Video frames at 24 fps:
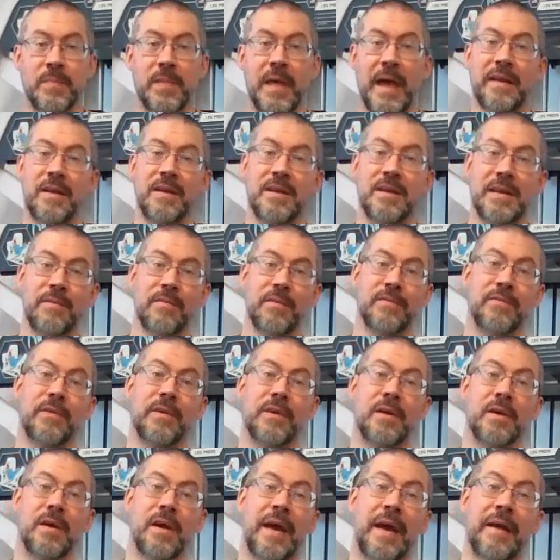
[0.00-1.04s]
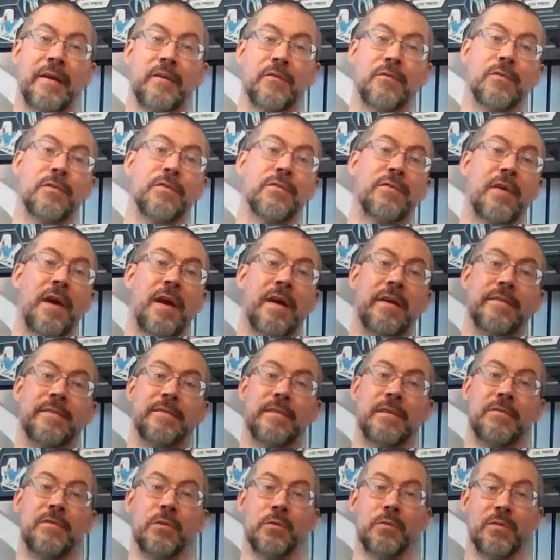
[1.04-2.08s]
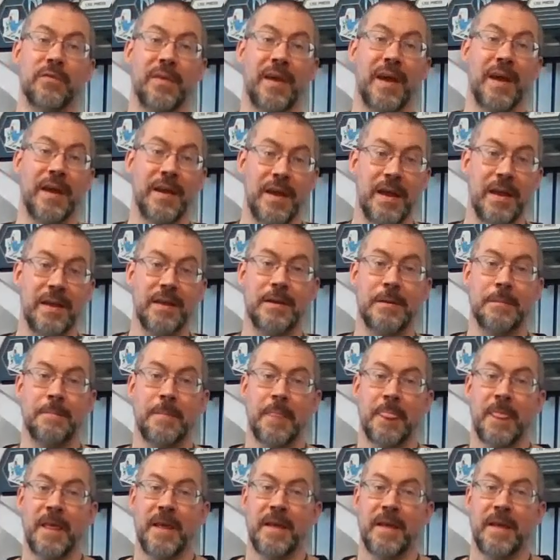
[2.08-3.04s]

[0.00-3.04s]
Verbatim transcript: That could give us an exercise-induced headache.